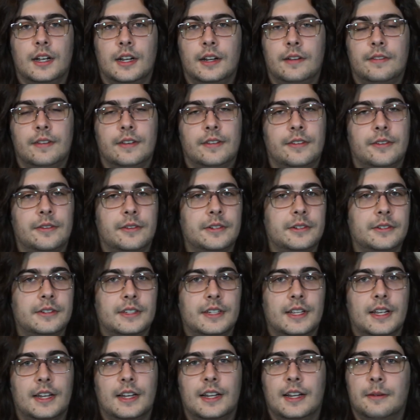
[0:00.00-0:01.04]
even if you
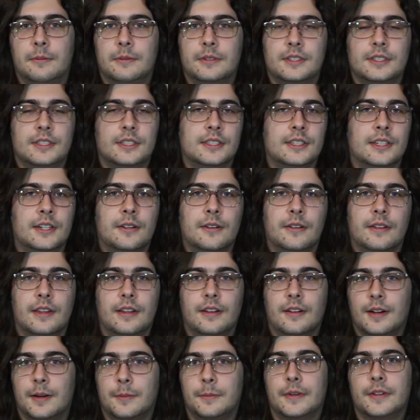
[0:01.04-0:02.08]
reduce that damage to 0,
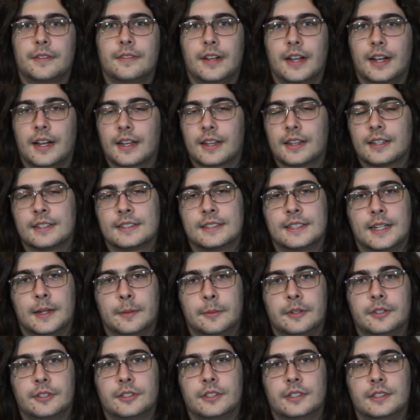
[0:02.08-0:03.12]
the Armor of Agathis
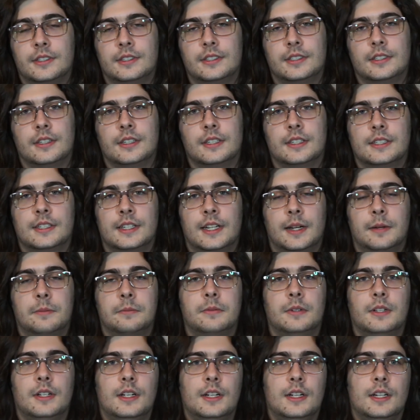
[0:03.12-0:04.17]
damage is still the
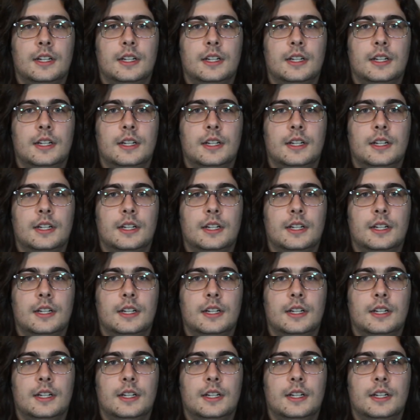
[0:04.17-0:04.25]
same.